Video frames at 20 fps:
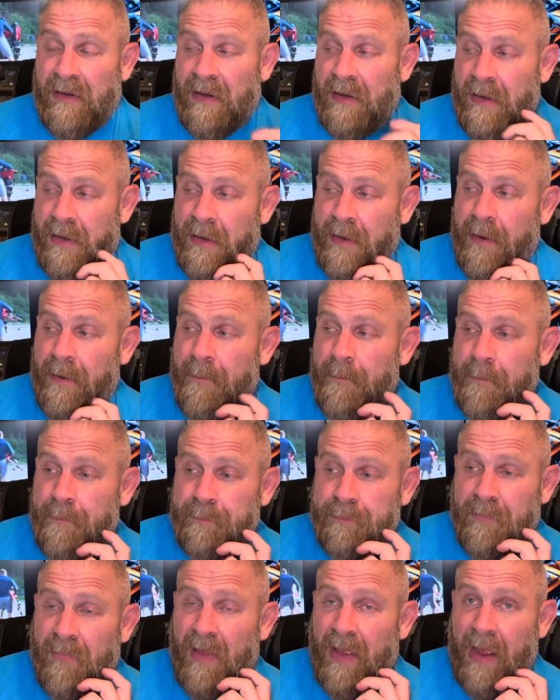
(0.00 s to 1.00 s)

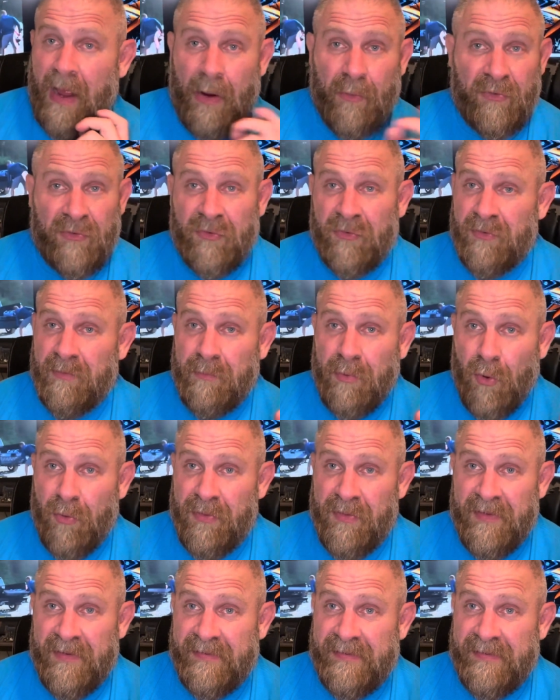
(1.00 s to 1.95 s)
I was using both at the